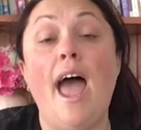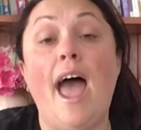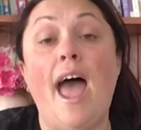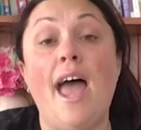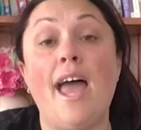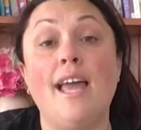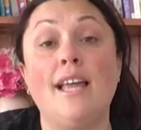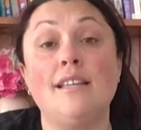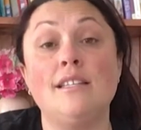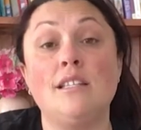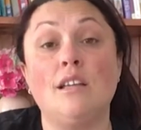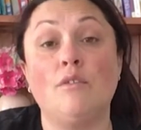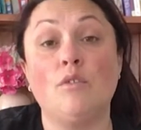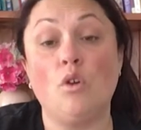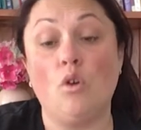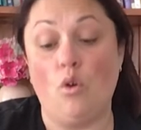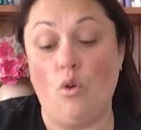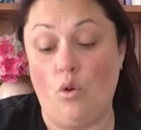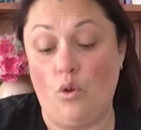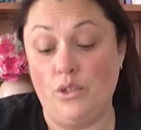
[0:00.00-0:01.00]
And of
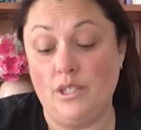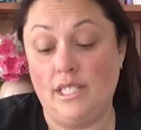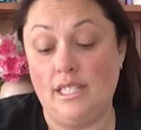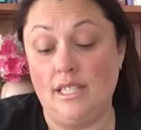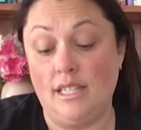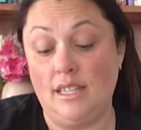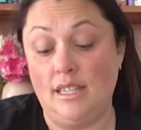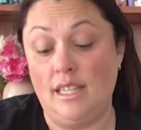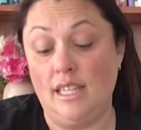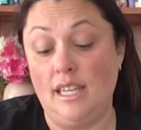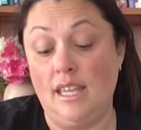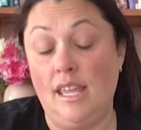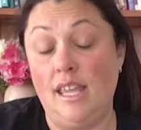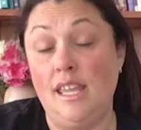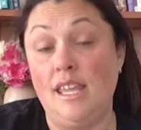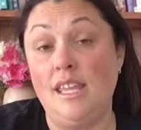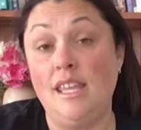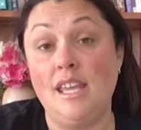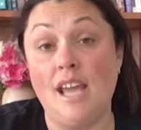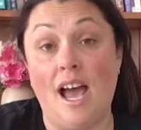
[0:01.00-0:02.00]
course, the
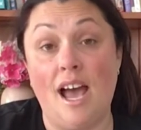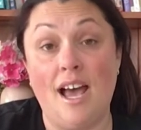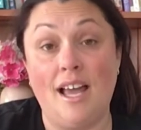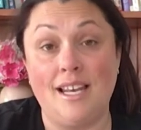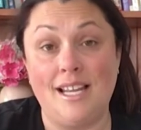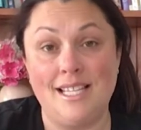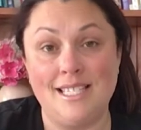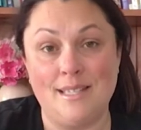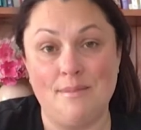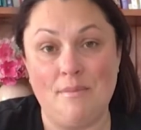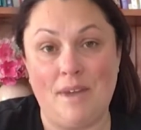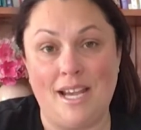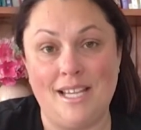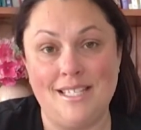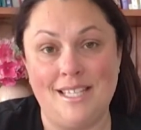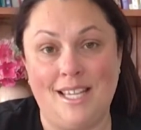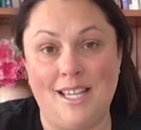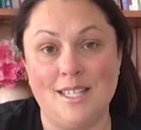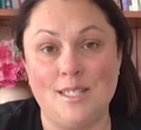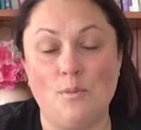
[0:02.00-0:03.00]
yarn is
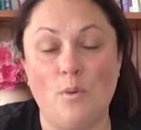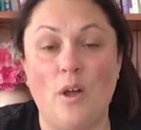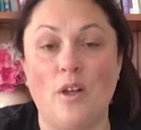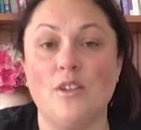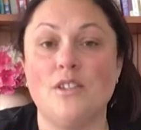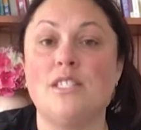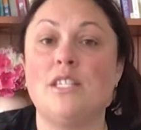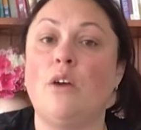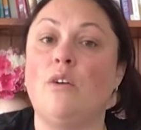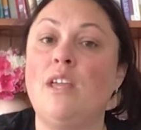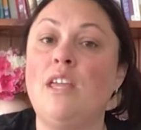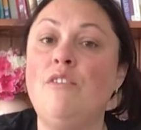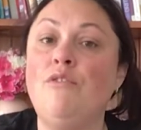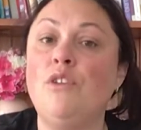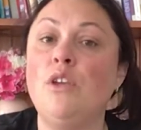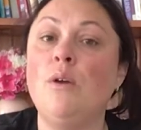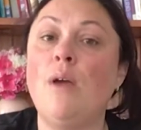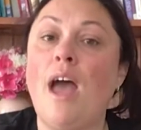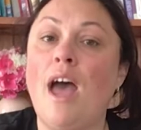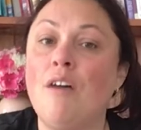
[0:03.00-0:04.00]
amazing as well. So if
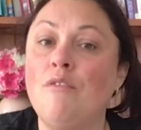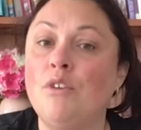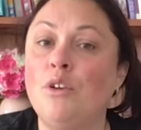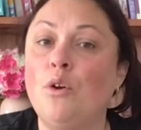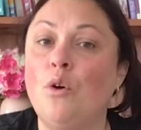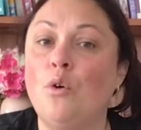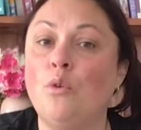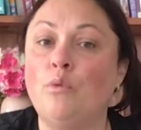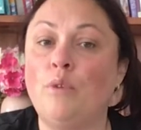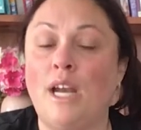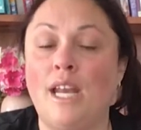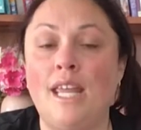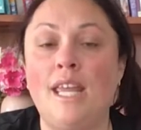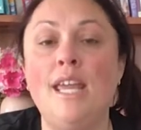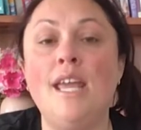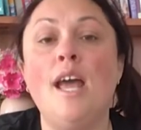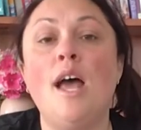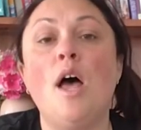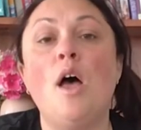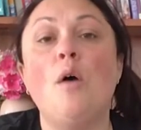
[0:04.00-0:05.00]
you haven't
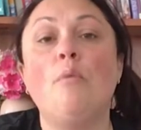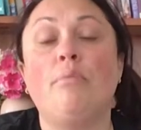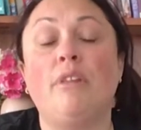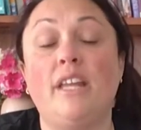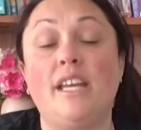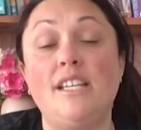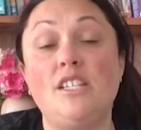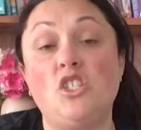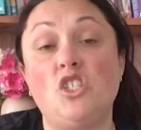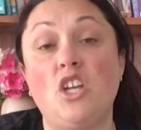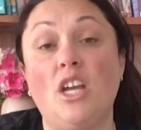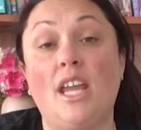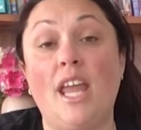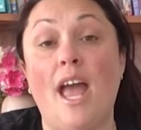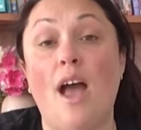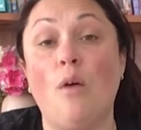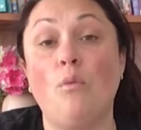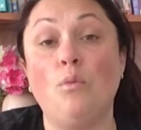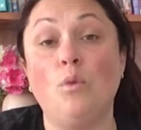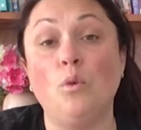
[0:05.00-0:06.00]
already, please check
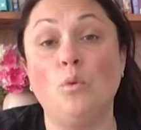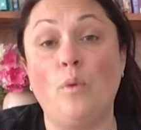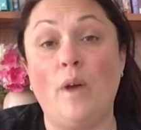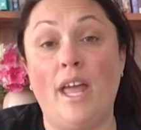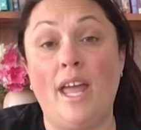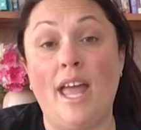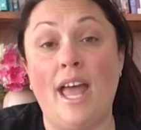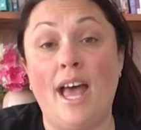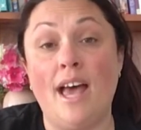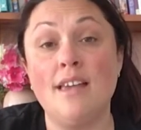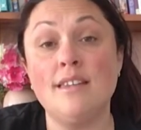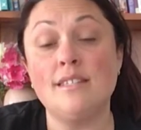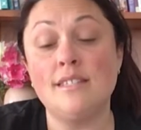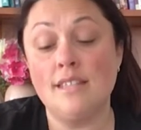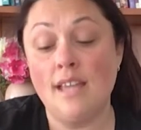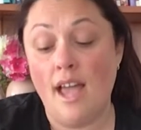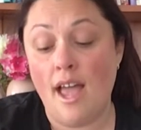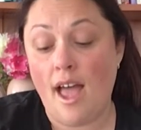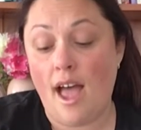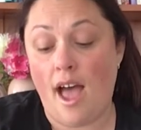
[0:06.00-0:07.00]
out Wool Warehouse.
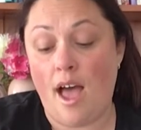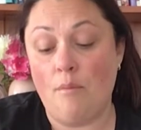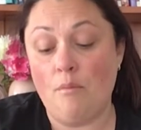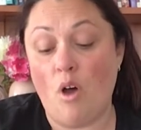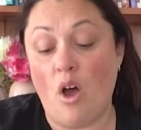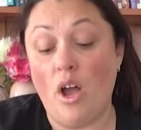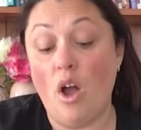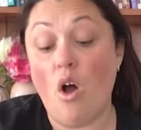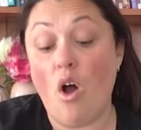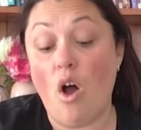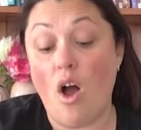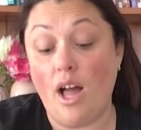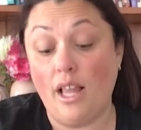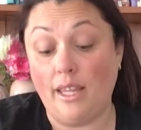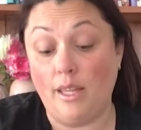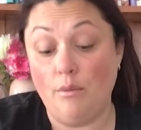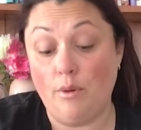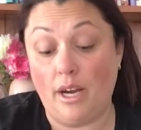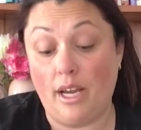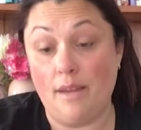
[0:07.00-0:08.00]
I
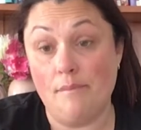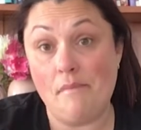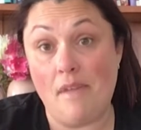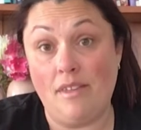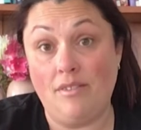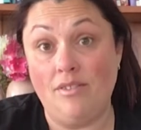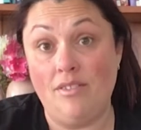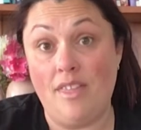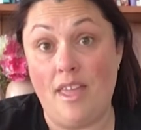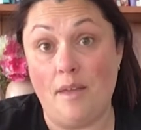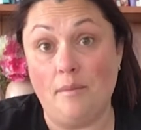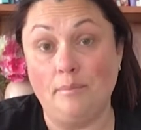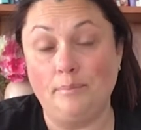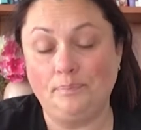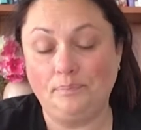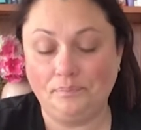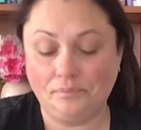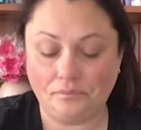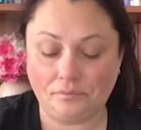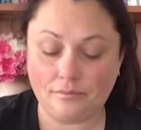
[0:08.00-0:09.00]
highly recommend them.